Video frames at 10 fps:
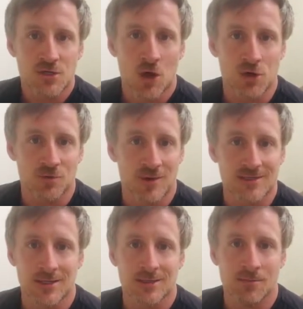talk to
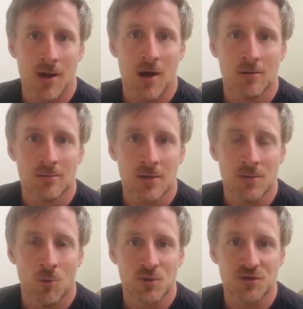residents about the
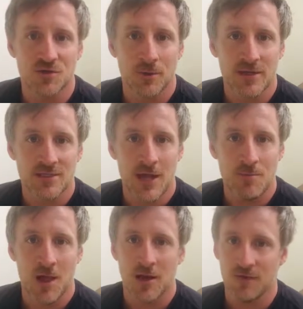importance of doing estate
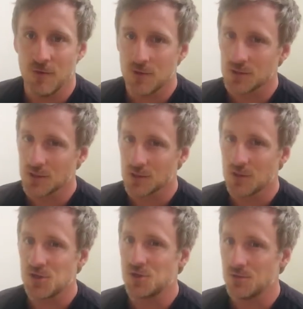planning, folks are going to
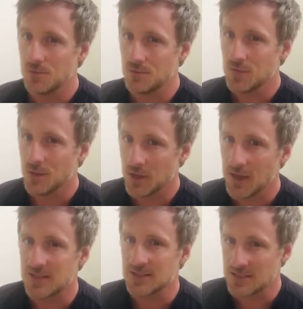look at you, you're going
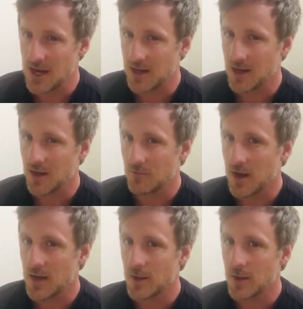to get the side eye, right?